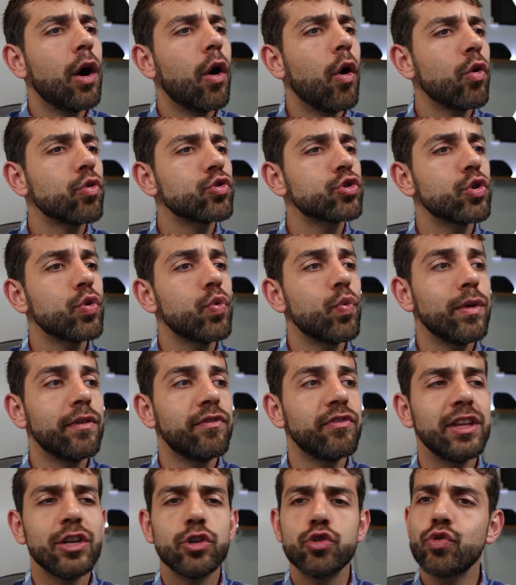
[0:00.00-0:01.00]
Also
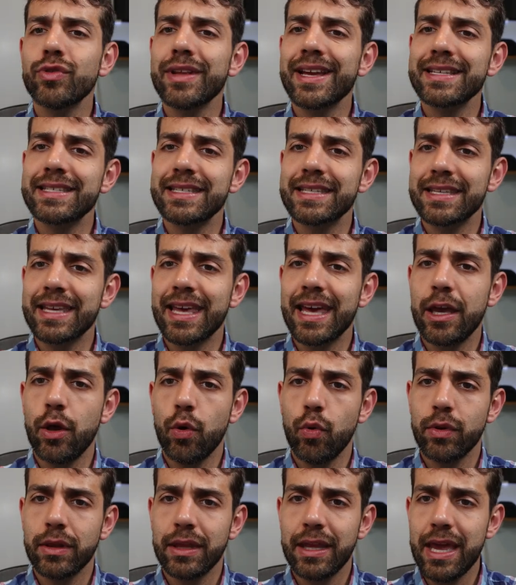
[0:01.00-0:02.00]
with the TrueNAS
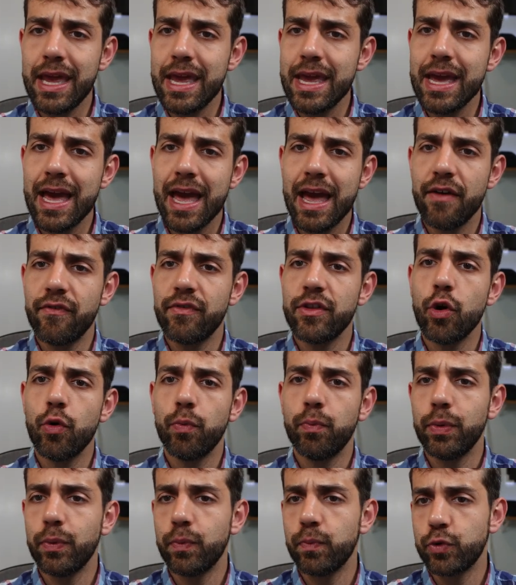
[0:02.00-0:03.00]
scale, they have the
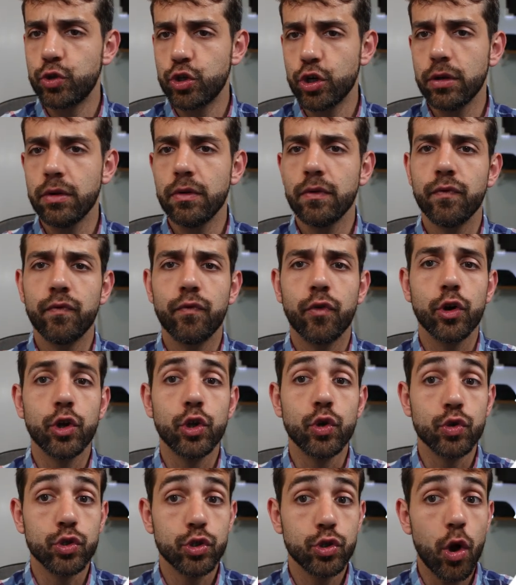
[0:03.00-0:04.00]
option for
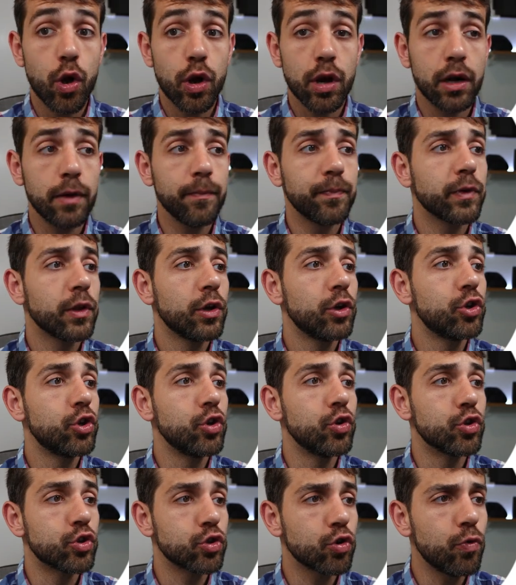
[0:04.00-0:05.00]
use Docker,
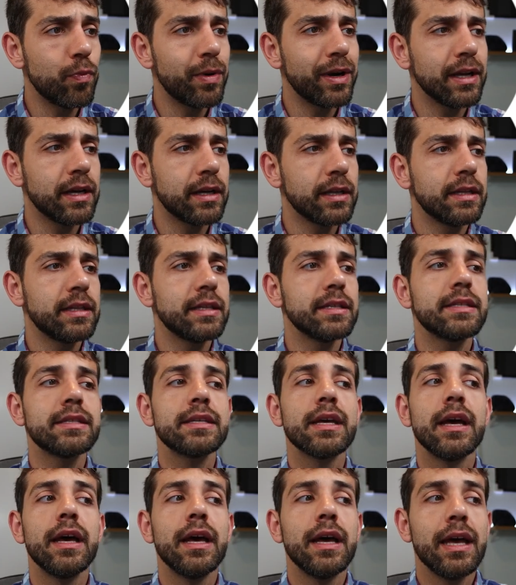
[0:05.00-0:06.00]
to use
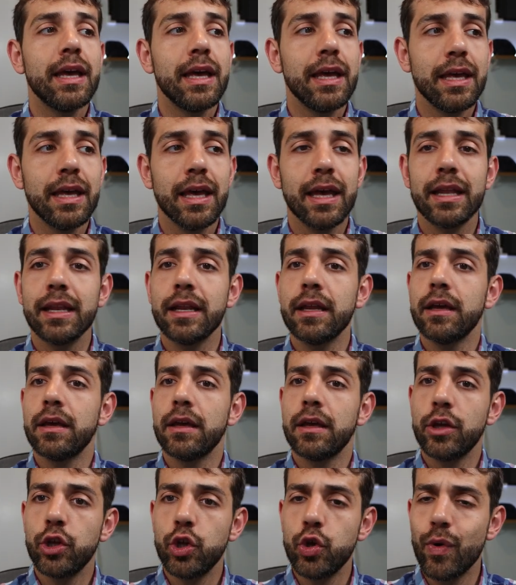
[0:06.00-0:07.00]
Kubernetes and
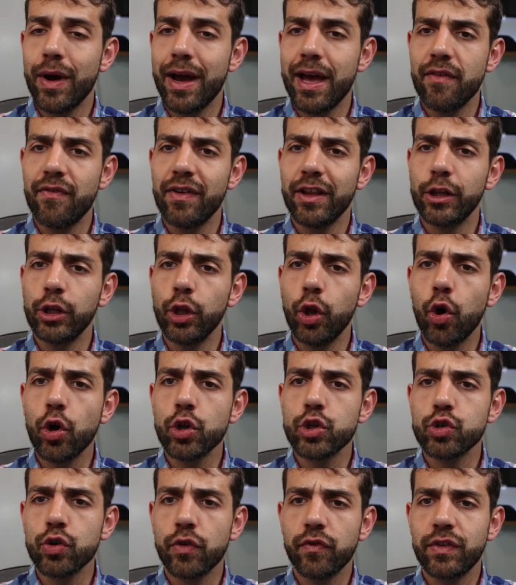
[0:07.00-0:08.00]
you have a
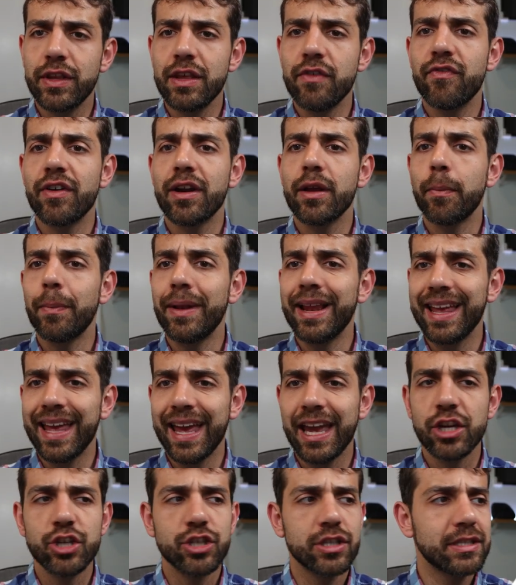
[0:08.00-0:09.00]
lot of different
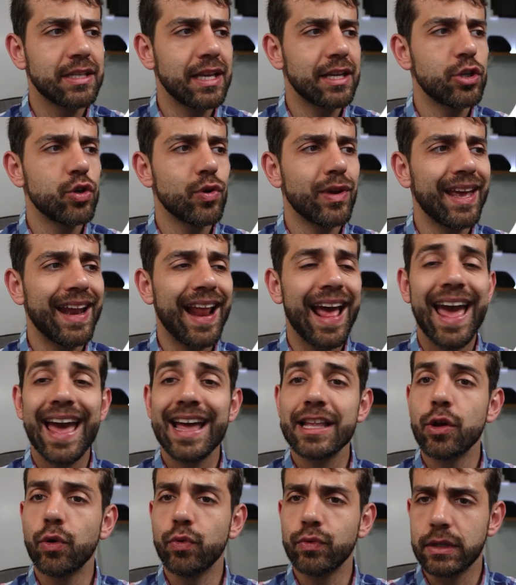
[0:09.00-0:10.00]
applications that you can
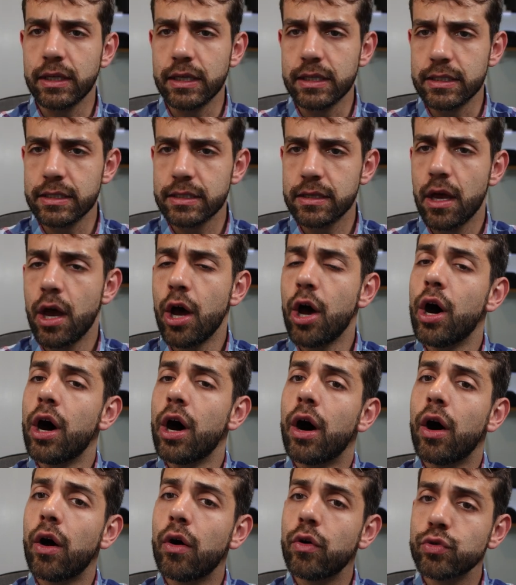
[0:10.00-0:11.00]
add on this.
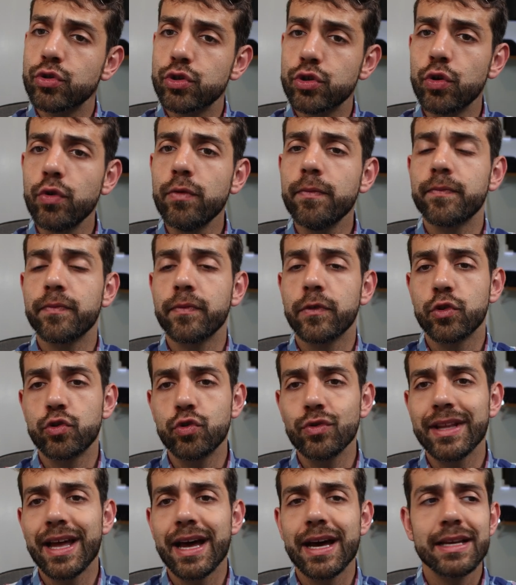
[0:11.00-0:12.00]
Also,
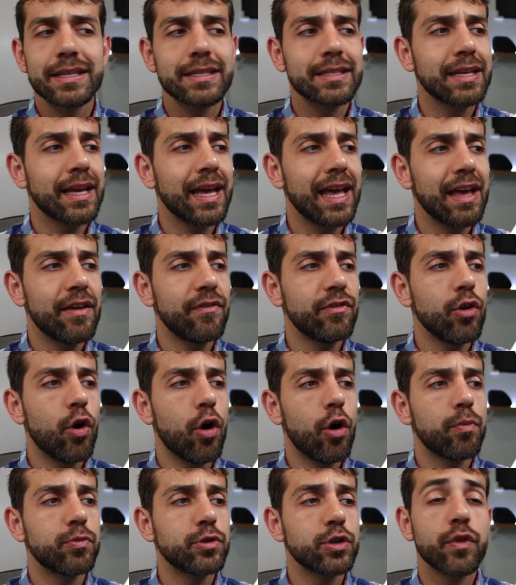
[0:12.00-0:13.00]
TrueNAS have the
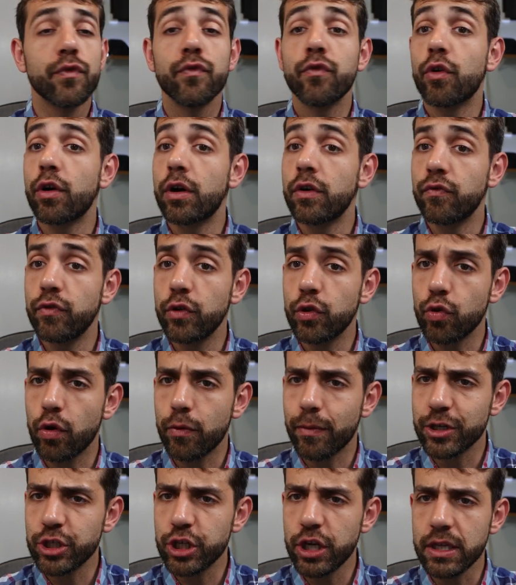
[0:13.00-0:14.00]
option for
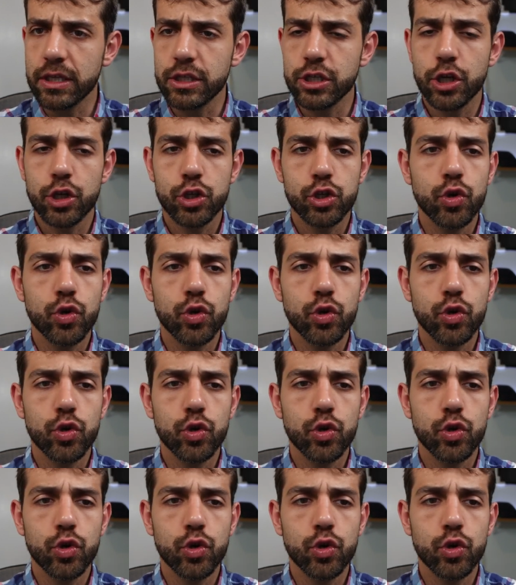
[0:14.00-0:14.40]
virtual machines.